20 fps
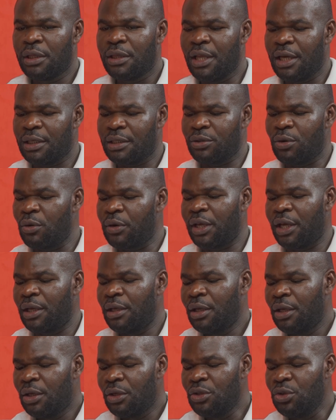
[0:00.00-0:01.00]
that
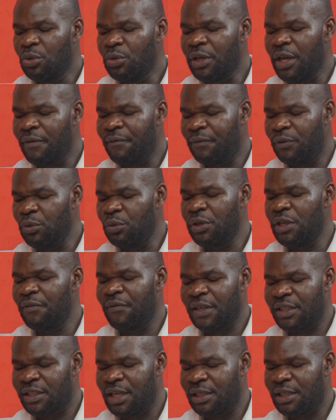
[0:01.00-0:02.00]
okay, you give
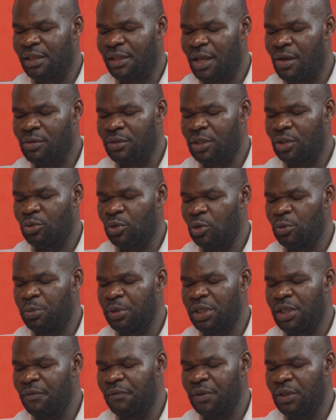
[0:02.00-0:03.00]
us 30,000, we'll be
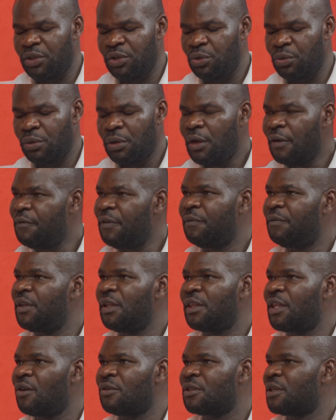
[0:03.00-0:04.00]
giving you
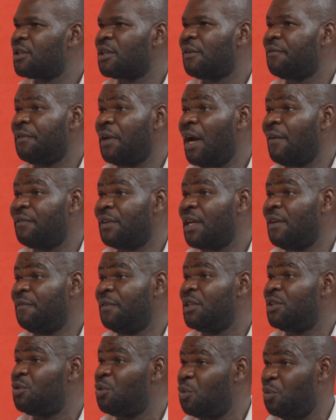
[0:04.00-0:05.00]
15,000 after
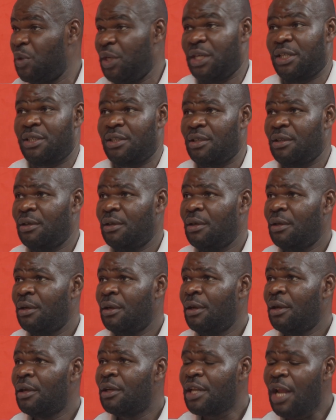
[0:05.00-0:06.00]
every 2 weeks.
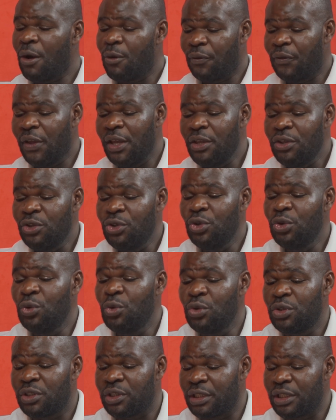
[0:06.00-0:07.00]
Now they
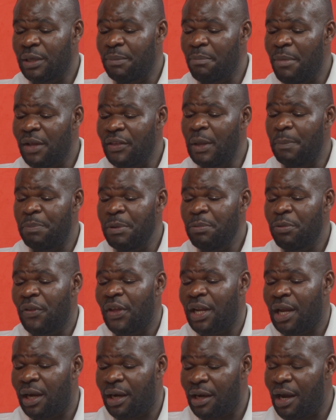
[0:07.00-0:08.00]
use the people
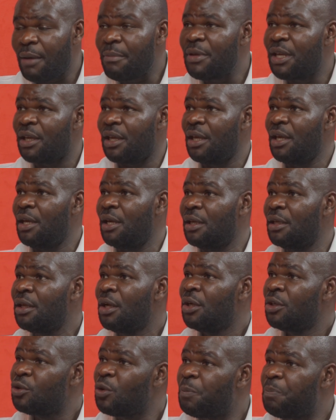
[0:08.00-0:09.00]
that are coming in
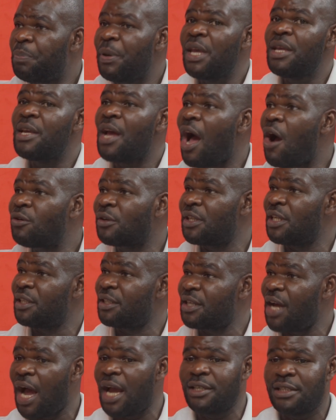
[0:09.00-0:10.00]
to pay out these
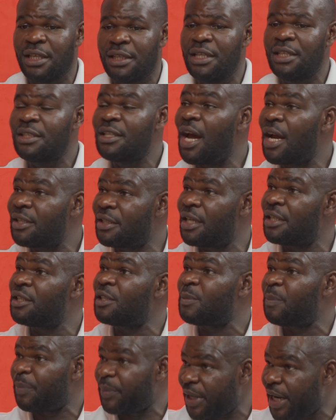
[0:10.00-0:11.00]
guys, and these guys then
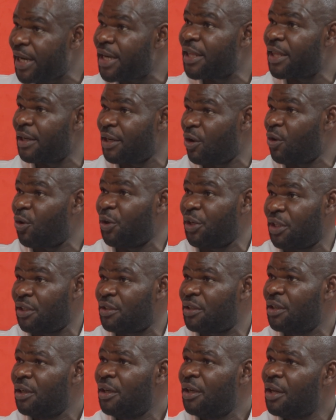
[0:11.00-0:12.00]
spread the
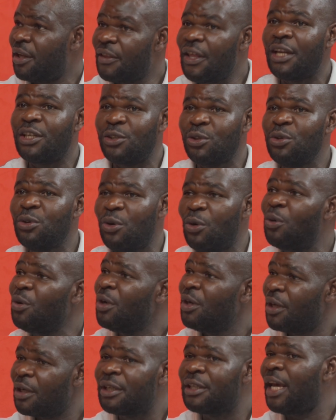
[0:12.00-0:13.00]
noise that
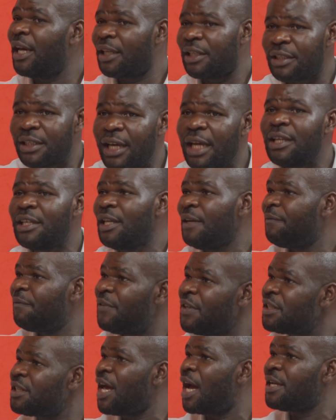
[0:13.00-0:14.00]
give
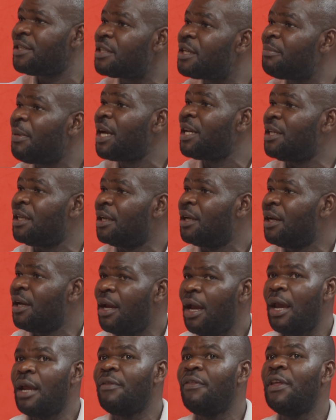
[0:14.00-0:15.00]
these guys the money,
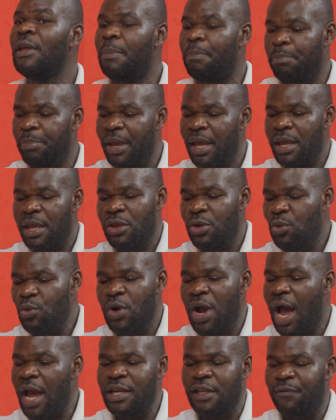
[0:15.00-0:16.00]
and they pay you
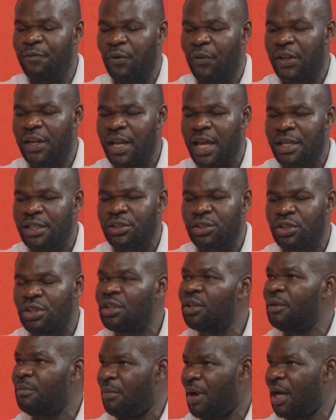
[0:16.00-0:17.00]
guys for the next
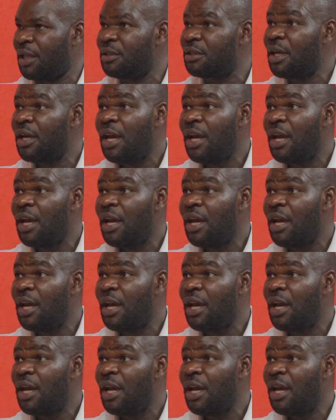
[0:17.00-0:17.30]
3 months,